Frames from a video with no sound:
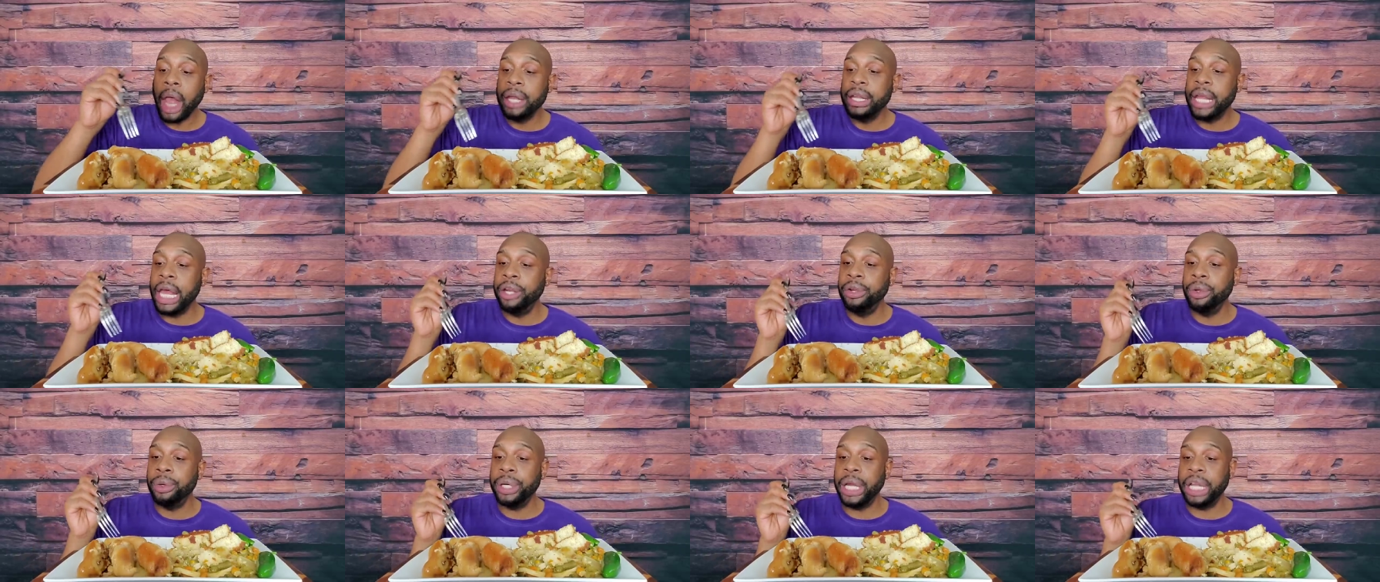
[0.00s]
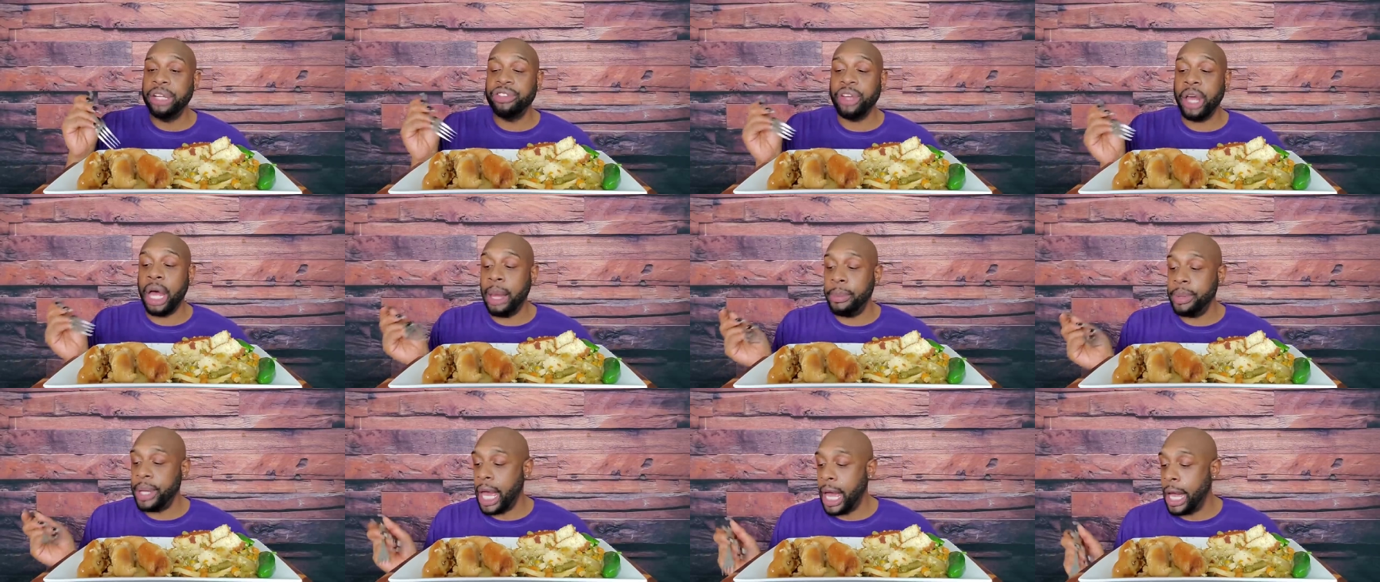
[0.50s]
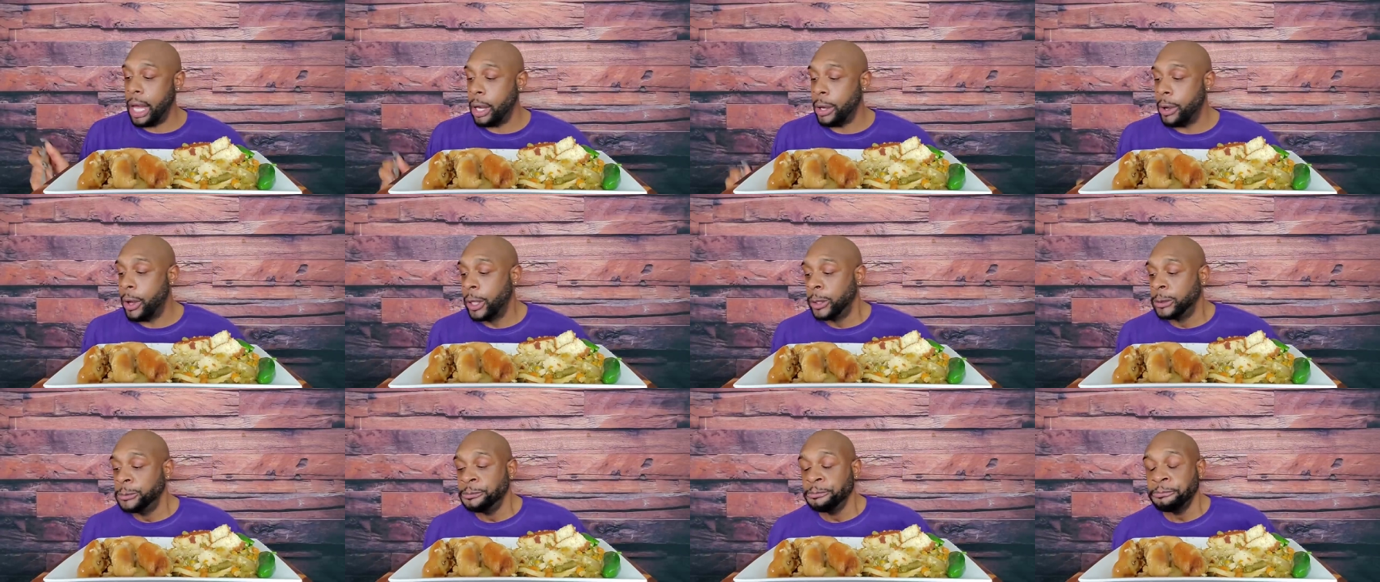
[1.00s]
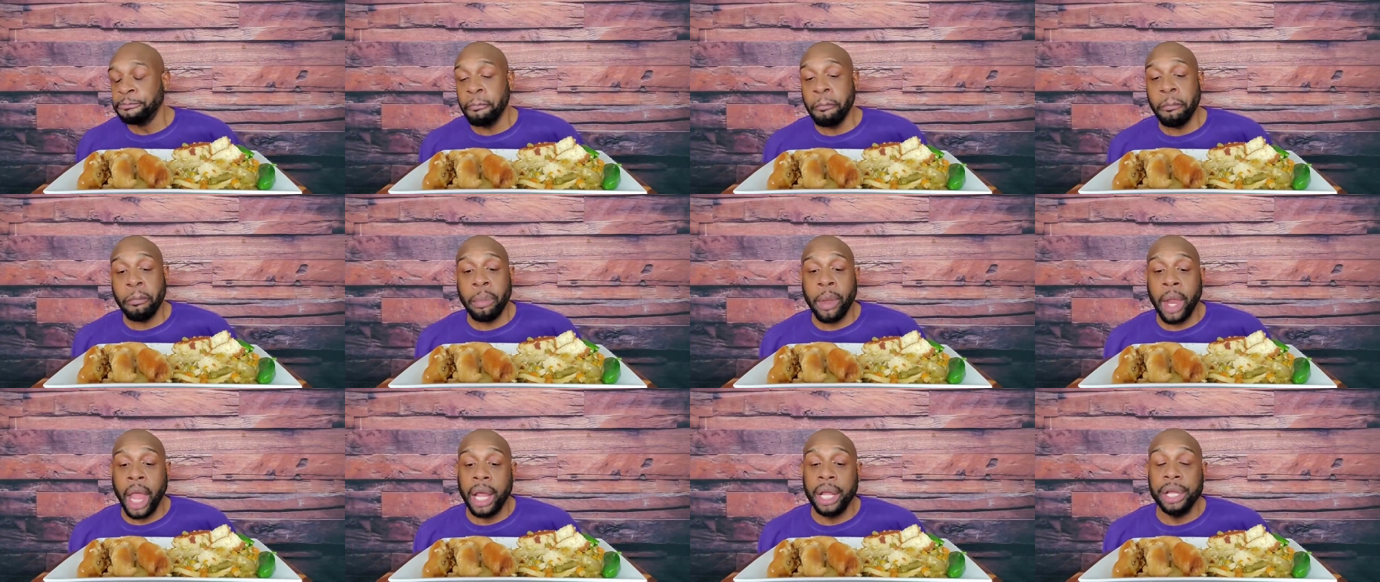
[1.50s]
They doing their job, y'all.
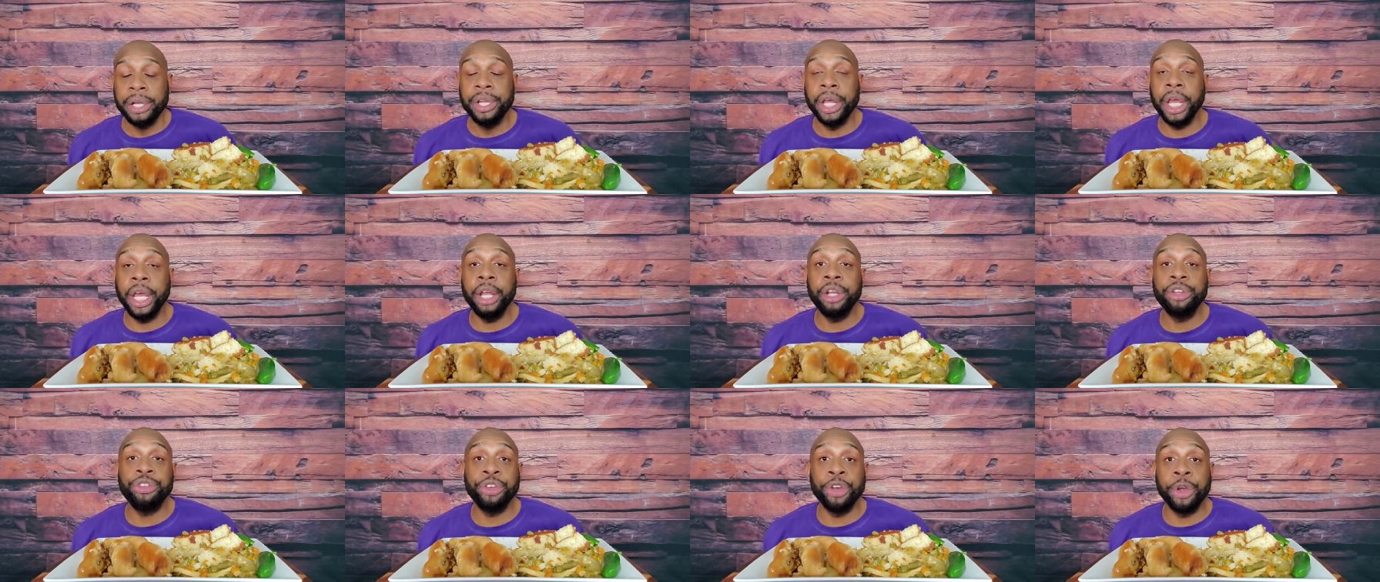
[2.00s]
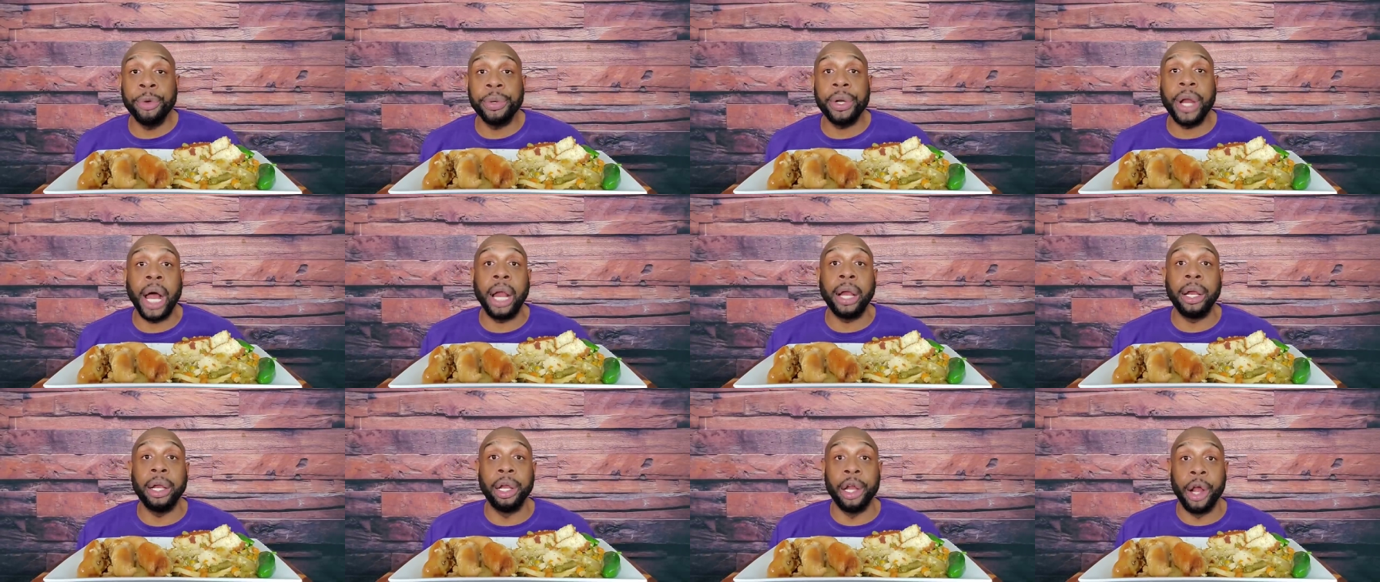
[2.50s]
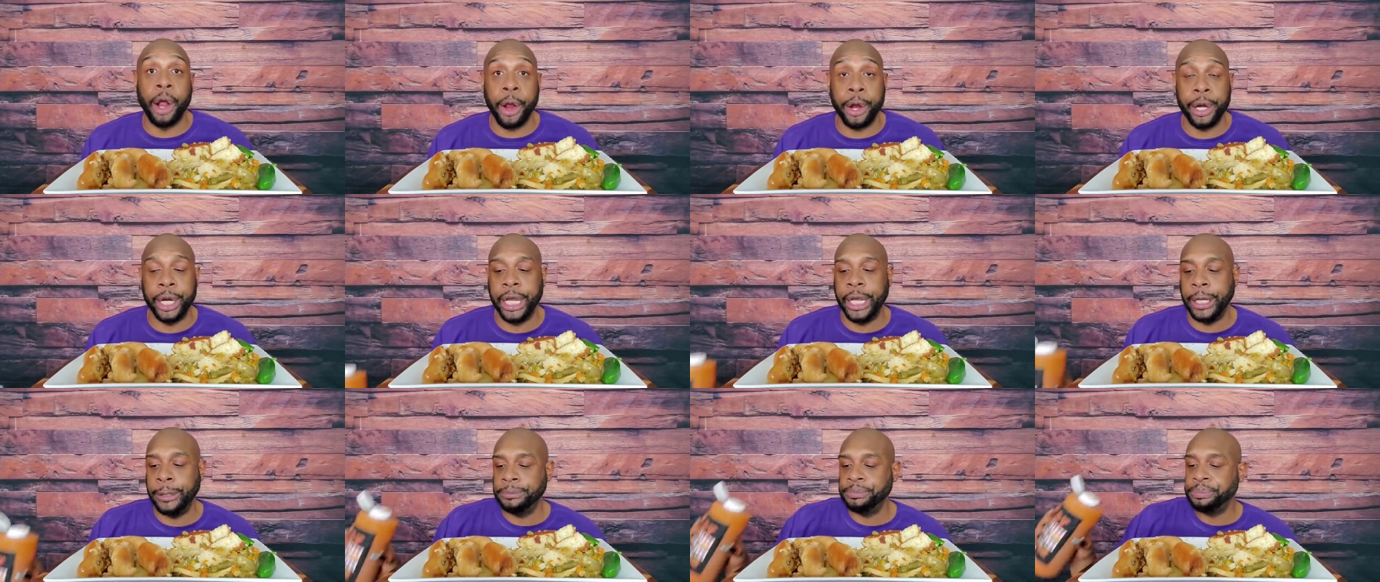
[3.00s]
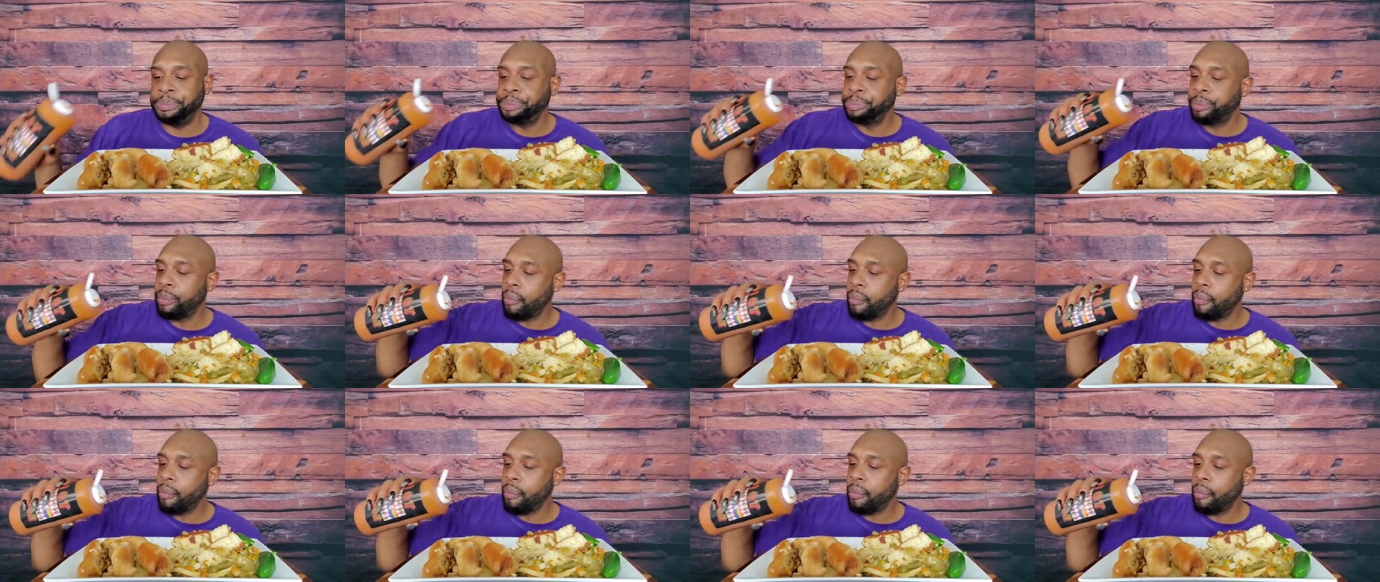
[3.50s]
These children are learning.